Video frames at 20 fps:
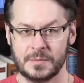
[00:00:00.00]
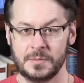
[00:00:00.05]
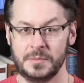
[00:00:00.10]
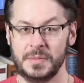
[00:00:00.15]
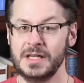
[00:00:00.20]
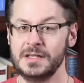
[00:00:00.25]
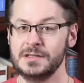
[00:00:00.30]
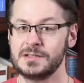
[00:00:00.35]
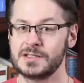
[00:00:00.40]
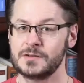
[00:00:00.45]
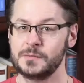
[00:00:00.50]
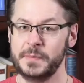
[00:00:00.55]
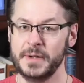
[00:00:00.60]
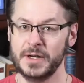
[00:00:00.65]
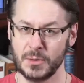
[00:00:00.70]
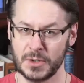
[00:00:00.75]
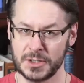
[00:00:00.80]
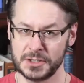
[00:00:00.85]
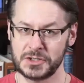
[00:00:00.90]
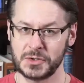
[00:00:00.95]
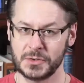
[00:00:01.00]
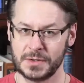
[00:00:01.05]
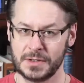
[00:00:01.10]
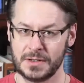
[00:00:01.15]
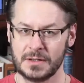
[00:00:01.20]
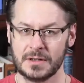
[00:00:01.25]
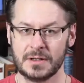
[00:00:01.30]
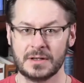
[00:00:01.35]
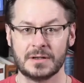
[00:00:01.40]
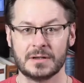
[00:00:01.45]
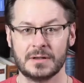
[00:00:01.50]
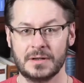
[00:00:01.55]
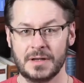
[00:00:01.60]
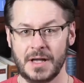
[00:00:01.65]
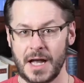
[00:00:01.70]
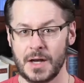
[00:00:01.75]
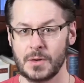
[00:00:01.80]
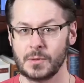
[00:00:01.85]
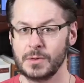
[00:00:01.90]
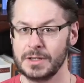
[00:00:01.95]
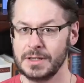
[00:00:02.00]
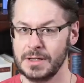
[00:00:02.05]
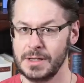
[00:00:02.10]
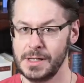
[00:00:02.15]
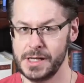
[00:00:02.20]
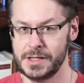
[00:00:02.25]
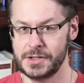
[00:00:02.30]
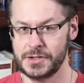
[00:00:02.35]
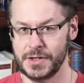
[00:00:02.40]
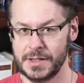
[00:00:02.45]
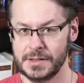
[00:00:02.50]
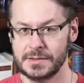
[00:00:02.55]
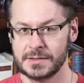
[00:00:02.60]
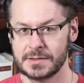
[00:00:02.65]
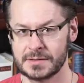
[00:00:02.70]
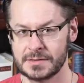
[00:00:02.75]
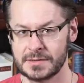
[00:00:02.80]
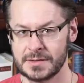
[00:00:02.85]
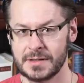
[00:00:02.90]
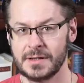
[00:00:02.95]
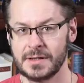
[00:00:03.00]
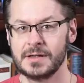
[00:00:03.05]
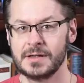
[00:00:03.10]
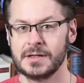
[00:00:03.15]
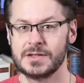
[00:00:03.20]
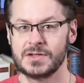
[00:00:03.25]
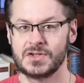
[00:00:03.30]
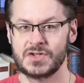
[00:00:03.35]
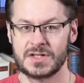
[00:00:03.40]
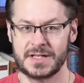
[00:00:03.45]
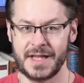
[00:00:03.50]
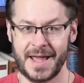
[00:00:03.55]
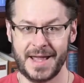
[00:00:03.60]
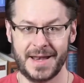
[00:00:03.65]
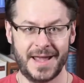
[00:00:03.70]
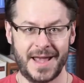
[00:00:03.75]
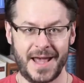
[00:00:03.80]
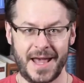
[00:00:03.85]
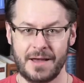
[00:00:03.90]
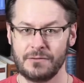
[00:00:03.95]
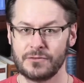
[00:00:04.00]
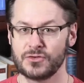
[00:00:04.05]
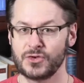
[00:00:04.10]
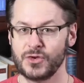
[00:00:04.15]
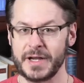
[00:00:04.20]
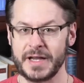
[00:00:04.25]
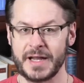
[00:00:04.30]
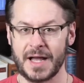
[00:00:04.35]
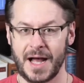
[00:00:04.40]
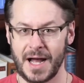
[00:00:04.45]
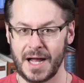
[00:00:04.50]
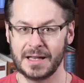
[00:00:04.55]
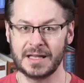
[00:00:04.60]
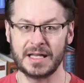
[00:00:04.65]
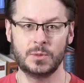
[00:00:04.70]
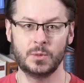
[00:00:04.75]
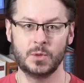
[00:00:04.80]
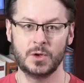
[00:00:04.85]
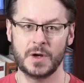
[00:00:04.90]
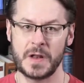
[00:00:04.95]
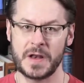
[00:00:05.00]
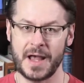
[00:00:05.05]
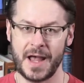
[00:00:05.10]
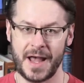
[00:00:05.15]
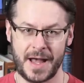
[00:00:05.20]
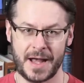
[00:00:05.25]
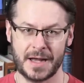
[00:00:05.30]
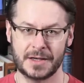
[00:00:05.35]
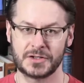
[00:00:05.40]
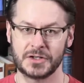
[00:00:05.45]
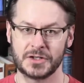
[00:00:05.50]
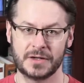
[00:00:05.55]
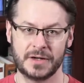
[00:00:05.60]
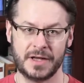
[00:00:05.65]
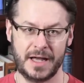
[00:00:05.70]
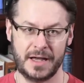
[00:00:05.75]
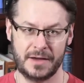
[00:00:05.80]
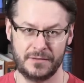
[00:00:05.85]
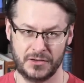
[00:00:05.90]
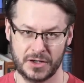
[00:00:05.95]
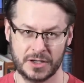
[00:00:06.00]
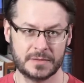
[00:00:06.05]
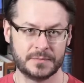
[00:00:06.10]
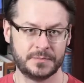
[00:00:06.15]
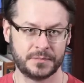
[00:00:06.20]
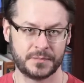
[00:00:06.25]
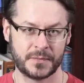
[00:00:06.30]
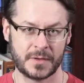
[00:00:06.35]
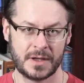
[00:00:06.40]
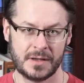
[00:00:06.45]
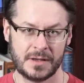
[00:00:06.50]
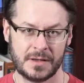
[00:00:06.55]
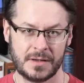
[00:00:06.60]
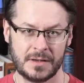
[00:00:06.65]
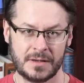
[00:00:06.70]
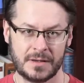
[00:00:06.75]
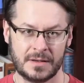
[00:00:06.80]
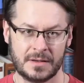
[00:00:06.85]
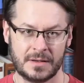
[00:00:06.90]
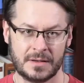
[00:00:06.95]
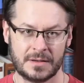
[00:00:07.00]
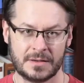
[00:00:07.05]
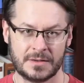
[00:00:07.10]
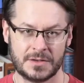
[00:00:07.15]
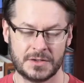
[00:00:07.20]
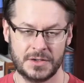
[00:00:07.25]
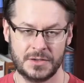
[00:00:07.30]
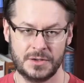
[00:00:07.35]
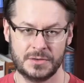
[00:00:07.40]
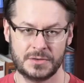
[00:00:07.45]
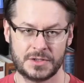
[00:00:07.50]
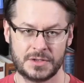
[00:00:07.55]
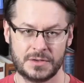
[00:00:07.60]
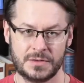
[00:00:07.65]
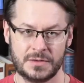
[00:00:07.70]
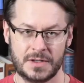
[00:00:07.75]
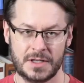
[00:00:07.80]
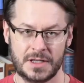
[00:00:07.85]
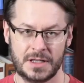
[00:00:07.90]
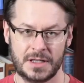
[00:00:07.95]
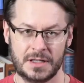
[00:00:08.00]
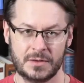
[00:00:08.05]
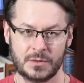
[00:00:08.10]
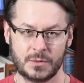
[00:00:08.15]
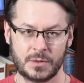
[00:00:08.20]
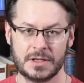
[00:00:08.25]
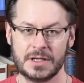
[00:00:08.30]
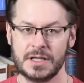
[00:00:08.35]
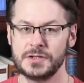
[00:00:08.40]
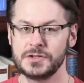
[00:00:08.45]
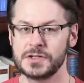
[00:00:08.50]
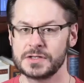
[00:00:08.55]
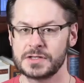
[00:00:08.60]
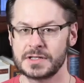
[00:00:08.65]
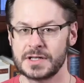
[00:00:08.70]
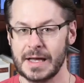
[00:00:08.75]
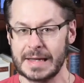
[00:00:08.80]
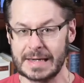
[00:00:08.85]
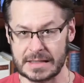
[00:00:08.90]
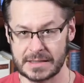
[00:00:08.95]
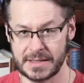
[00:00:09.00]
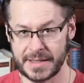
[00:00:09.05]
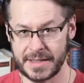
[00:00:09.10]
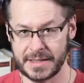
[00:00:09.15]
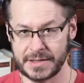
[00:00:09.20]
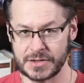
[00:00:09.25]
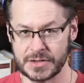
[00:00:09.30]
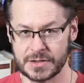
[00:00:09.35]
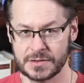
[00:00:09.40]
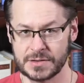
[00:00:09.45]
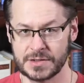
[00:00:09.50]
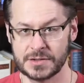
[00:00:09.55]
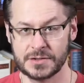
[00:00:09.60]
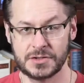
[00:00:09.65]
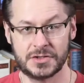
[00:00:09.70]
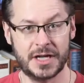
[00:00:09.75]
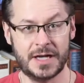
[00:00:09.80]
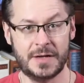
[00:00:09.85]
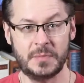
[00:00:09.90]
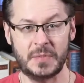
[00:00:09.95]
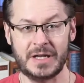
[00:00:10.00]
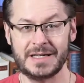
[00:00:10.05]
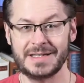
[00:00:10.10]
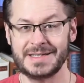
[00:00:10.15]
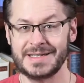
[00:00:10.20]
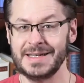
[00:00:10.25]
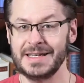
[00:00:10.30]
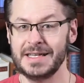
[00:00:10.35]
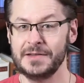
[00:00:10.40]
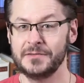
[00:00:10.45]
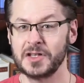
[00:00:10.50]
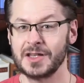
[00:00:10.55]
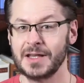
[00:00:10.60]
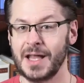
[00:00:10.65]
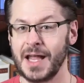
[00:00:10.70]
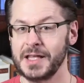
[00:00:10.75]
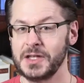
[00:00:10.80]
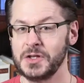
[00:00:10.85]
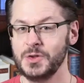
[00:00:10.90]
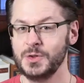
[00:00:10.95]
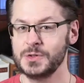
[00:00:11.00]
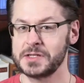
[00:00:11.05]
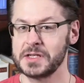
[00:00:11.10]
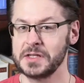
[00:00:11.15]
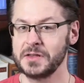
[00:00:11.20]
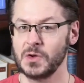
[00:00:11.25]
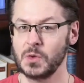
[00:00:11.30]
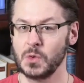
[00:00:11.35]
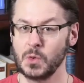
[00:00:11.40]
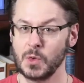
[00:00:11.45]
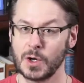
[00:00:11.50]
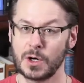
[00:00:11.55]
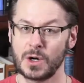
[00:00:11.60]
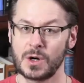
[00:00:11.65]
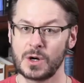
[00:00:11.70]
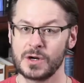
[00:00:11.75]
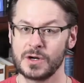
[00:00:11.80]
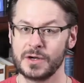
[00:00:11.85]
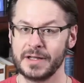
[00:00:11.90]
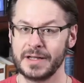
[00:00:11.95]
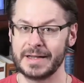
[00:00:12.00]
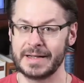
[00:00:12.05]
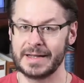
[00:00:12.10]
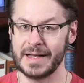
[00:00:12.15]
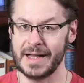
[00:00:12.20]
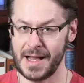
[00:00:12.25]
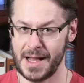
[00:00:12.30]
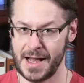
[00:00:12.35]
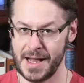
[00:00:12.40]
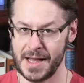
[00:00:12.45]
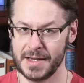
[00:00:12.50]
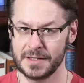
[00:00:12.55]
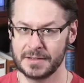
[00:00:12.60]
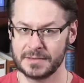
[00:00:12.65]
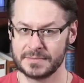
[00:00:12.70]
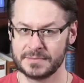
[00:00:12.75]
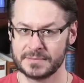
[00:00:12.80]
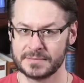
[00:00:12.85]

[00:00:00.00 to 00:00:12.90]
Be spiritual, not religious, said every Hollywood actor ever. Due to the religious connotations, JP didn't even like using the word God.